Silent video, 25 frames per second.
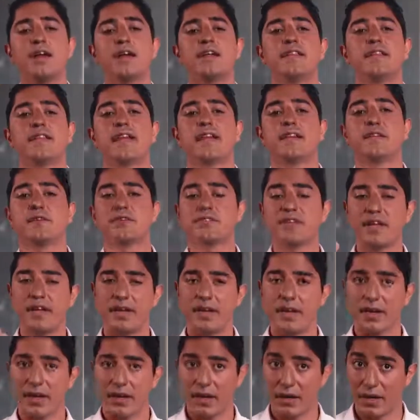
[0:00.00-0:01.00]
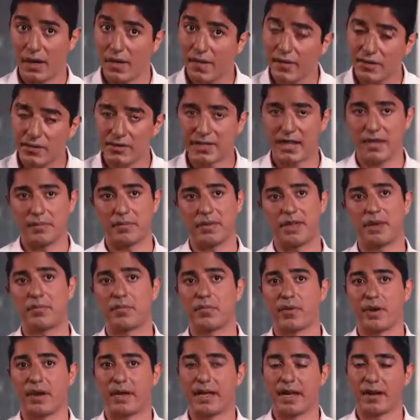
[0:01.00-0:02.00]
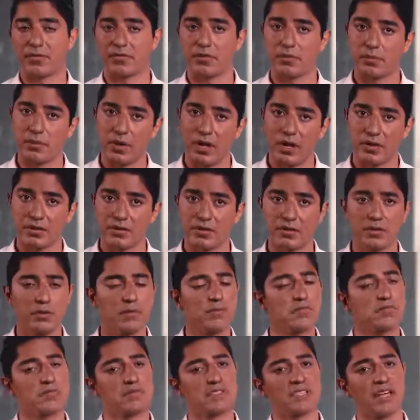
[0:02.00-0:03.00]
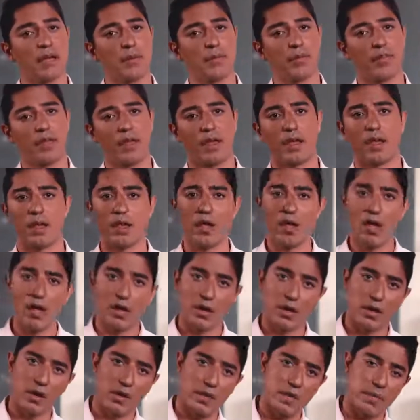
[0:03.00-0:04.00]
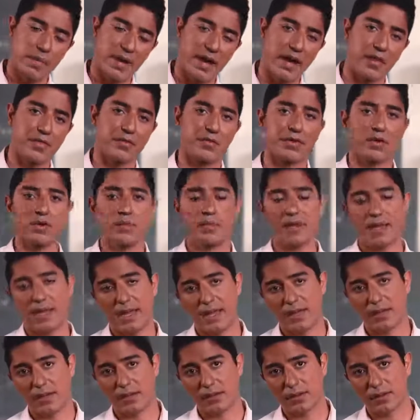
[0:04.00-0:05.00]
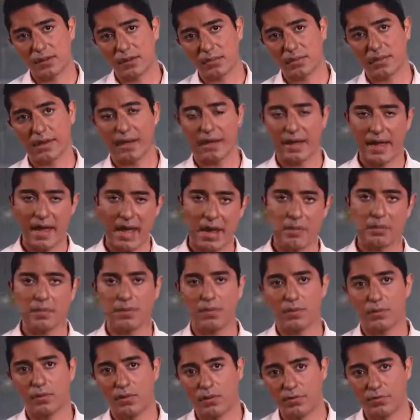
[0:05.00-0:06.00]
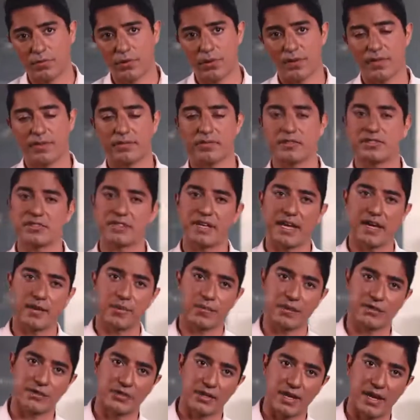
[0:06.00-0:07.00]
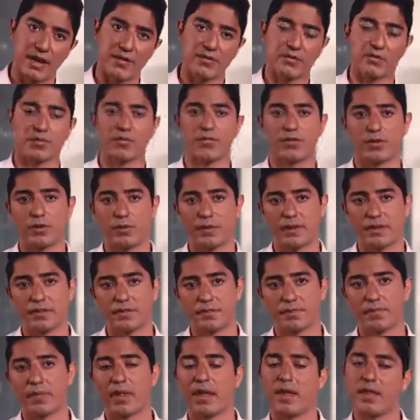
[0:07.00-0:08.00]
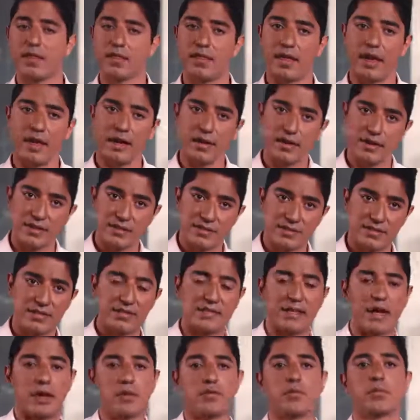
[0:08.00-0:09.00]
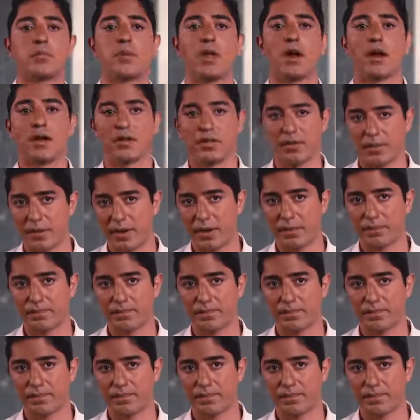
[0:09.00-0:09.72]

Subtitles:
Then you'll take another 10-minute break after block 2, same thing. Go to the bathroom, eat a little bit, apple, 1/4 of a sandwich, have some fluids. Then sit down for block 3.